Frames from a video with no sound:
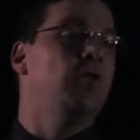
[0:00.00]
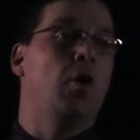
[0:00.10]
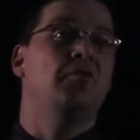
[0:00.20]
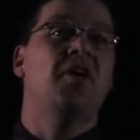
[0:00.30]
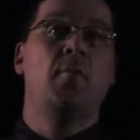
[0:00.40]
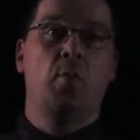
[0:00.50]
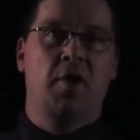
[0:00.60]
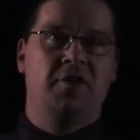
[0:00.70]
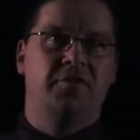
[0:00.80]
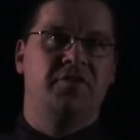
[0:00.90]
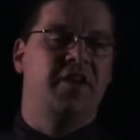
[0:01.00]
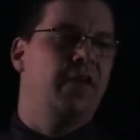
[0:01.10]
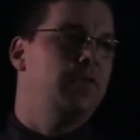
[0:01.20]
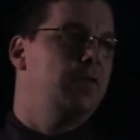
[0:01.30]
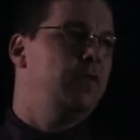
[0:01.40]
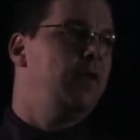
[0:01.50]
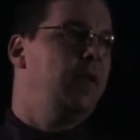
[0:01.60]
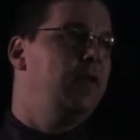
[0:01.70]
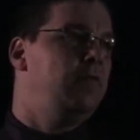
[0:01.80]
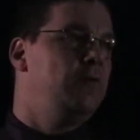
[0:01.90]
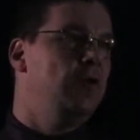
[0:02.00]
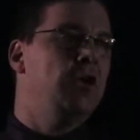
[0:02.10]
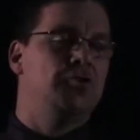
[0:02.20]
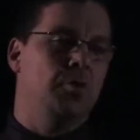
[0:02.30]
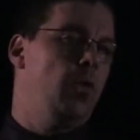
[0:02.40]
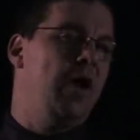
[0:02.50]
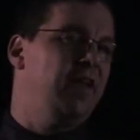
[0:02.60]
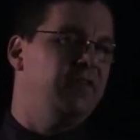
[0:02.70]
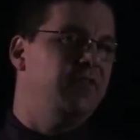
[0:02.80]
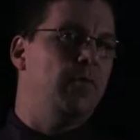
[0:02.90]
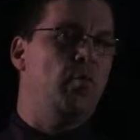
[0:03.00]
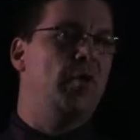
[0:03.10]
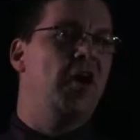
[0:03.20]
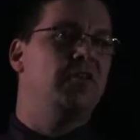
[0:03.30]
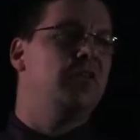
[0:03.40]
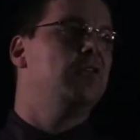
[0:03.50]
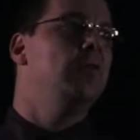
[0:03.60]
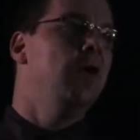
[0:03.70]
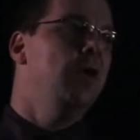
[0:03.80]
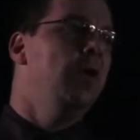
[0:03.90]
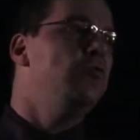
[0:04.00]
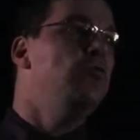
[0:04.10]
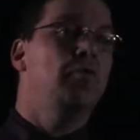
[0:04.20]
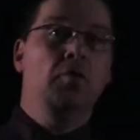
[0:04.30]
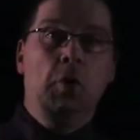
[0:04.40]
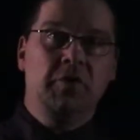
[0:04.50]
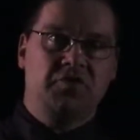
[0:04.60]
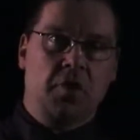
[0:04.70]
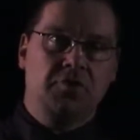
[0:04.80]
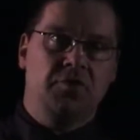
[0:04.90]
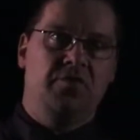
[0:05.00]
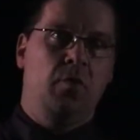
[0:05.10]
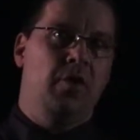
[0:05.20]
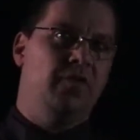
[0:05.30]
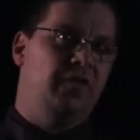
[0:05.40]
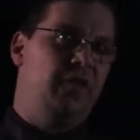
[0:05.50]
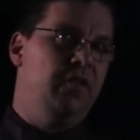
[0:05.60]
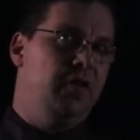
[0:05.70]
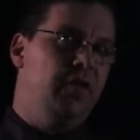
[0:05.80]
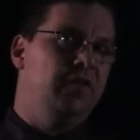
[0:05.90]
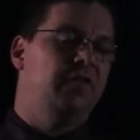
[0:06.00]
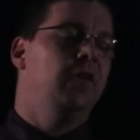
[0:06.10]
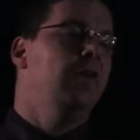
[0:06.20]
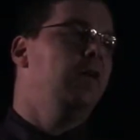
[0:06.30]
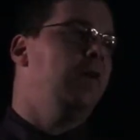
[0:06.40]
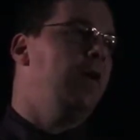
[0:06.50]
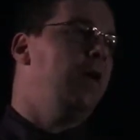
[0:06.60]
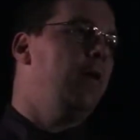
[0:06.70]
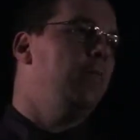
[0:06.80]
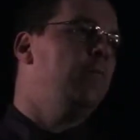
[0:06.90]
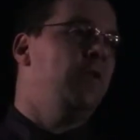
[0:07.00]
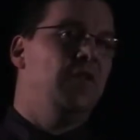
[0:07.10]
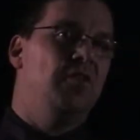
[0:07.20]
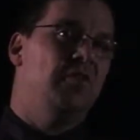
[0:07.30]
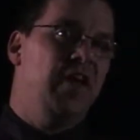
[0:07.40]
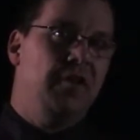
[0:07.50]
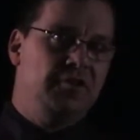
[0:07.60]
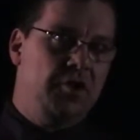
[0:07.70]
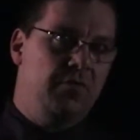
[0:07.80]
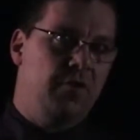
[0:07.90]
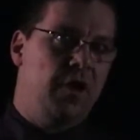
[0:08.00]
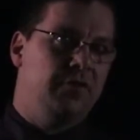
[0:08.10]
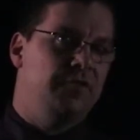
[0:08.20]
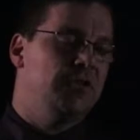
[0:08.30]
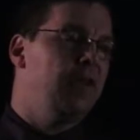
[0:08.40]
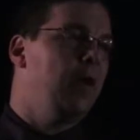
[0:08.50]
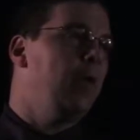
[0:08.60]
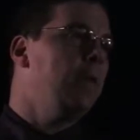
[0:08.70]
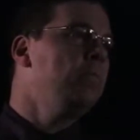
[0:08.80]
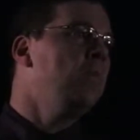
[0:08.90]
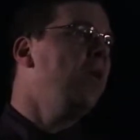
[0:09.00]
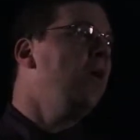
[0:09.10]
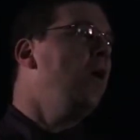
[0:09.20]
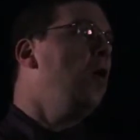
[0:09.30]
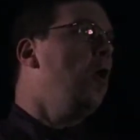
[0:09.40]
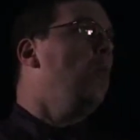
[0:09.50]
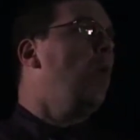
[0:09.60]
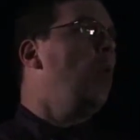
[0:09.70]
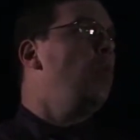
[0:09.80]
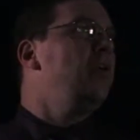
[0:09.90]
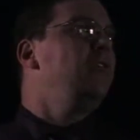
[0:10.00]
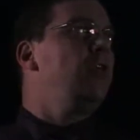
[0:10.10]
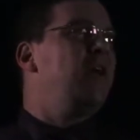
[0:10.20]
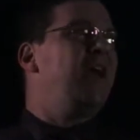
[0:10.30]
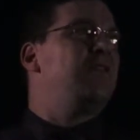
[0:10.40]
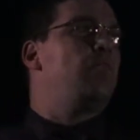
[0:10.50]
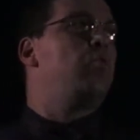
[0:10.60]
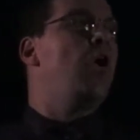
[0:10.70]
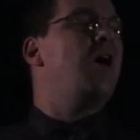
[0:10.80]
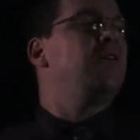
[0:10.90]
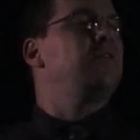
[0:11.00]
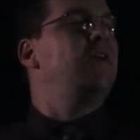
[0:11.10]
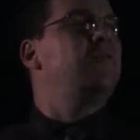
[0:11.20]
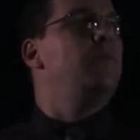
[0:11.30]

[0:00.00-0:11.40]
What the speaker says: are double bonded together. And if you're not sure why it's a double bond, you can do the Lewis structure for it and see that it's filling the valence shell for oxygen that way. But when we look at the product that's